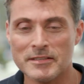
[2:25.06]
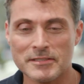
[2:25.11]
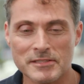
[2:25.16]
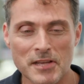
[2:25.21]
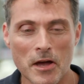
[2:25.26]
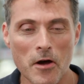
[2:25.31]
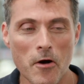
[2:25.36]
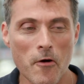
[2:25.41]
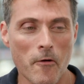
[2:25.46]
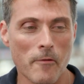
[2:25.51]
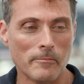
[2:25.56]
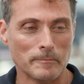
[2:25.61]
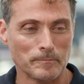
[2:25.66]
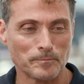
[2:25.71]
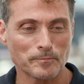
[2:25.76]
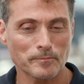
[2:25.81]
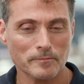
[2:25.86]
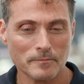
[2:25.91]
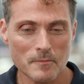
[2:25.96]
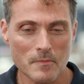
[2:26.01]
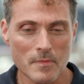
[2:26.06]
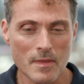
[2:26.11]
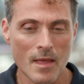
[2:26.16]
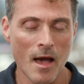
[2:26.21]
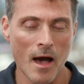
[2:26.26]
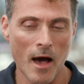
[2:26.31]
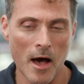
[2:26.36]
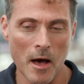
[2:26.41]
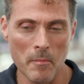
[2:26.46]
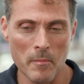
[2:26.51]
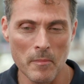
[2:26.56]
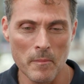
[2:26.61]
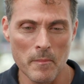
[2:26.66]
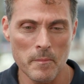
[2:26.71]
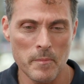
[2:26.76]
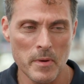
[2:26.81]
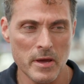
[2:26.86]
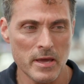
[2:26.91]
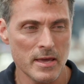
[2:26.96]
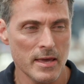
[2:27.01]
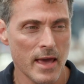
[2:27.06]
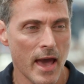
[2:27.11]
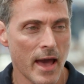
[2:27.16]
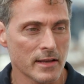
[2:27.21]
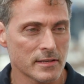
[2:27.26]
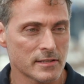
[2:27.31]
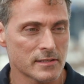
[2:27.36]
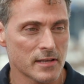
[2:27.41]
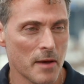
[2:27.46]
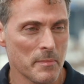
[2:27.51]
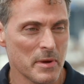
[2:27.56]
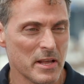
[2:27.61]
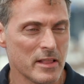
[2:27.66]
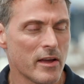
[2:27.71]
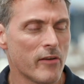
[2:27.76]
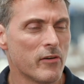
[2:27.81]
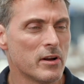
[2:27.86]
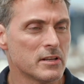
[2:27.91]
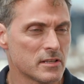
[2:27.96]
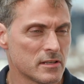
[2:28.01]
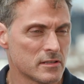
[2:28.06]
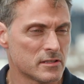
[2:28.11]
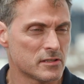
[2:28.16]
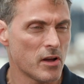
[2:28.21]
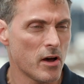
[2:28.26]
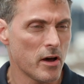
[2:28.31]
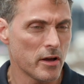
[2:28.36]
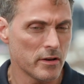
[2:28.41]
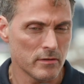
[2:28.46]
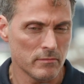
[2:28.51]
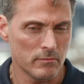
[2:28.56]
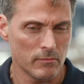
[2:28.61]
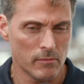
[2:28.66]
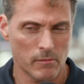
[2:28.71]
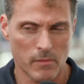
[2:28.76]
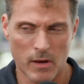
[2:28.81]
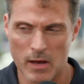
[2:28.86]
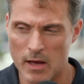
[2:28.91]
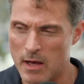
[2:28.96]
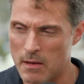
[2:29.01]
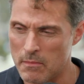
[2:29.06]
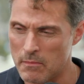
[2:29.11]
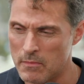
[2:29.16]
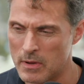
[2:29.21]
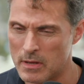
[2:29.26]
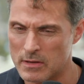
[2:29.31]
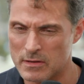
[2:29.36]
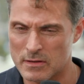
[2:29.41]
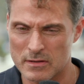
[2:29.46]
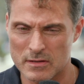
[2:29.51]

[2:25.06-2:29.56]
Mildly. So, um, but yes, I mean, there is a certain um,